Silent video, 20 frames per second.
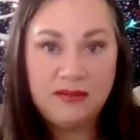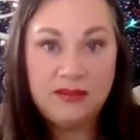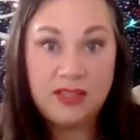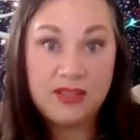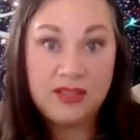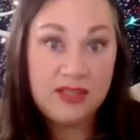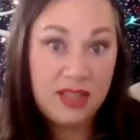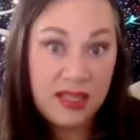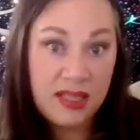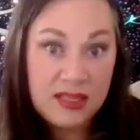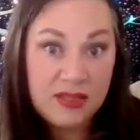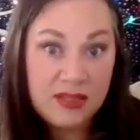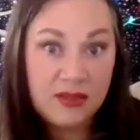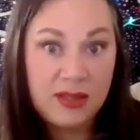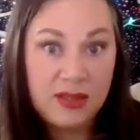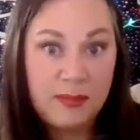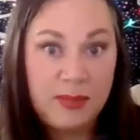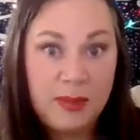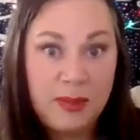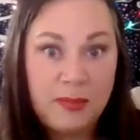There's not so
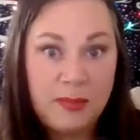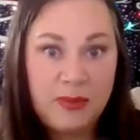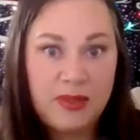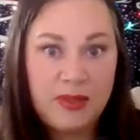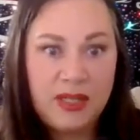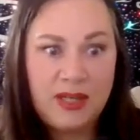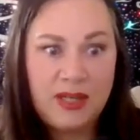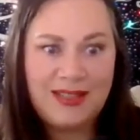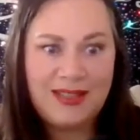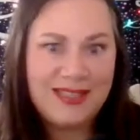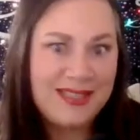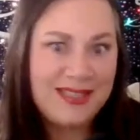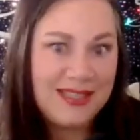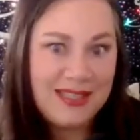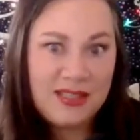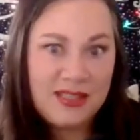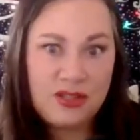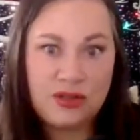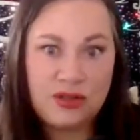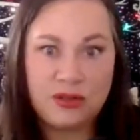good people there. That's
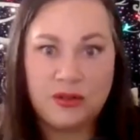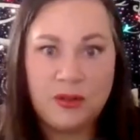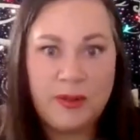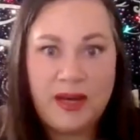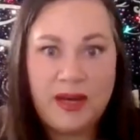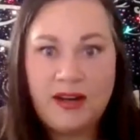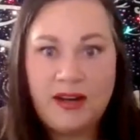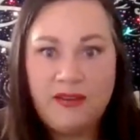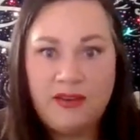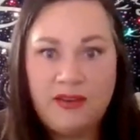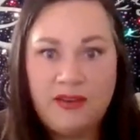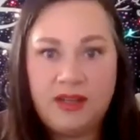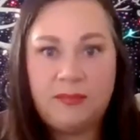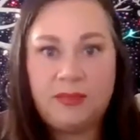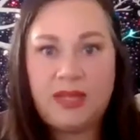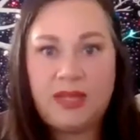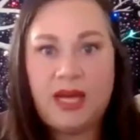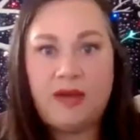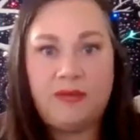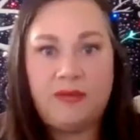true about
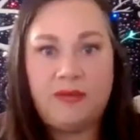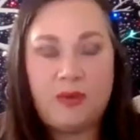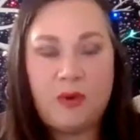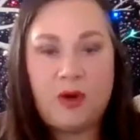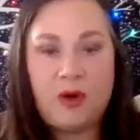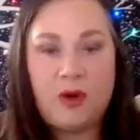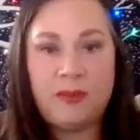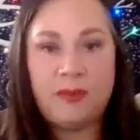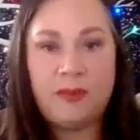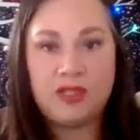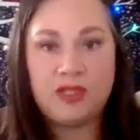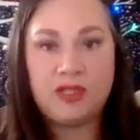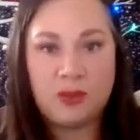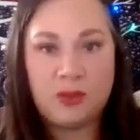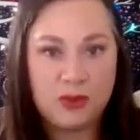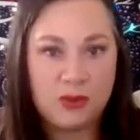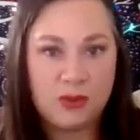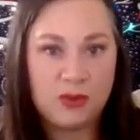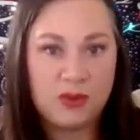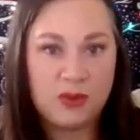every platform and
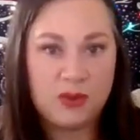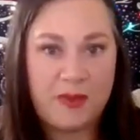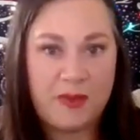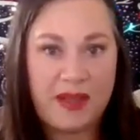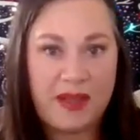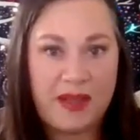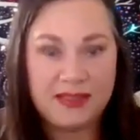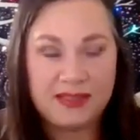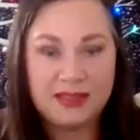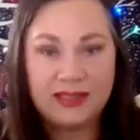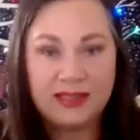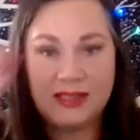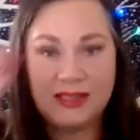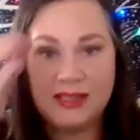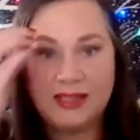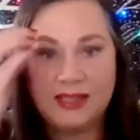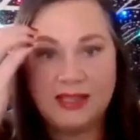social space.